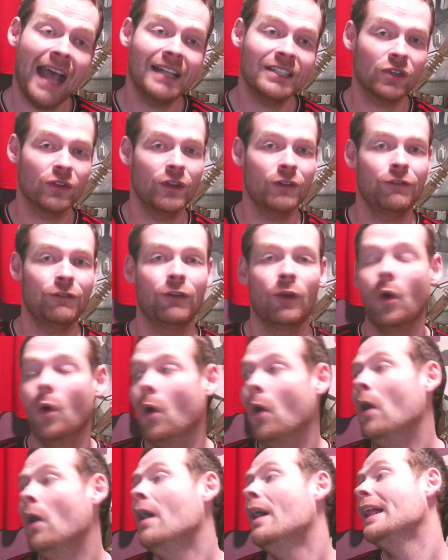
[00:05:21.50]
on the
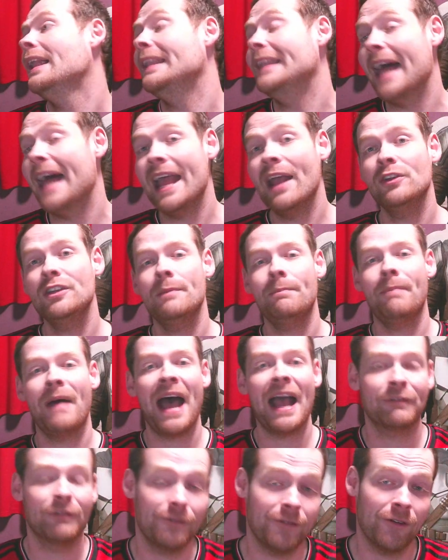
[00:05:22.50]
floor, lay on your back
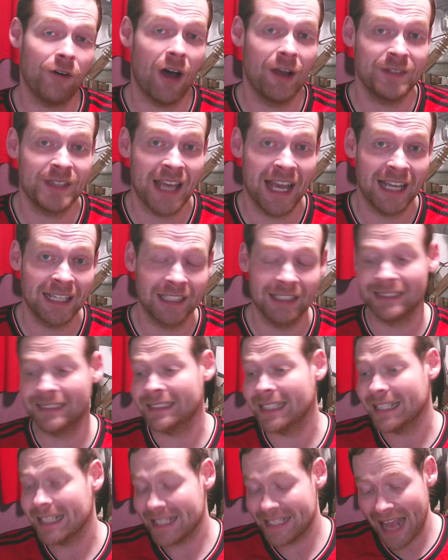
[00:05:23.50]
for 5 seconds,
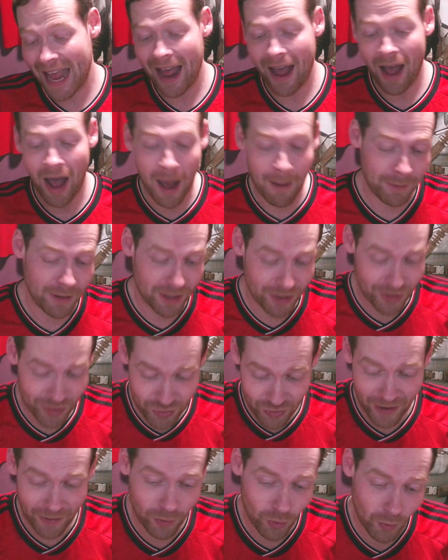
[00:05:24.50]
get up and
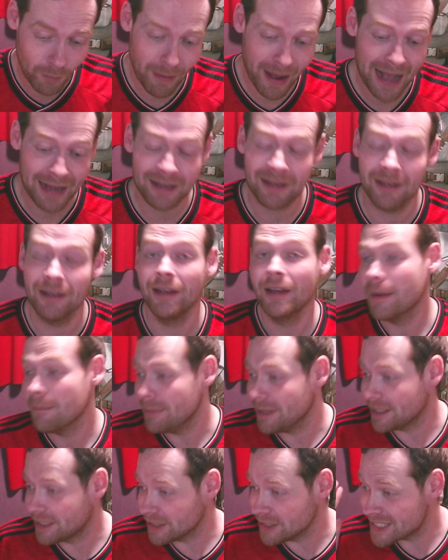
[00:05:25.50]
trundle back.
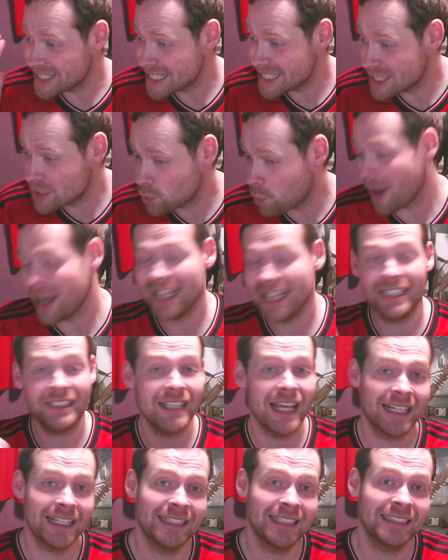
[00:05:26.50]
Because 20
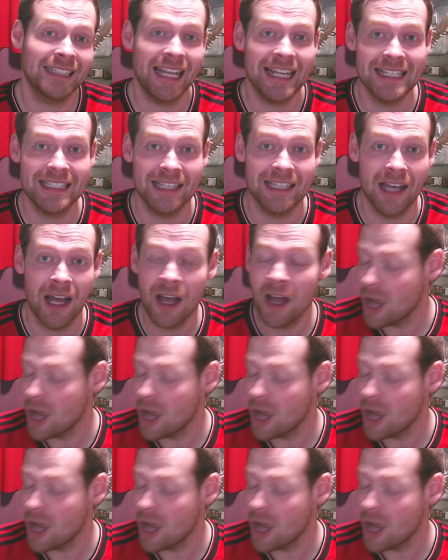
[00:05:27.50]
seconds later,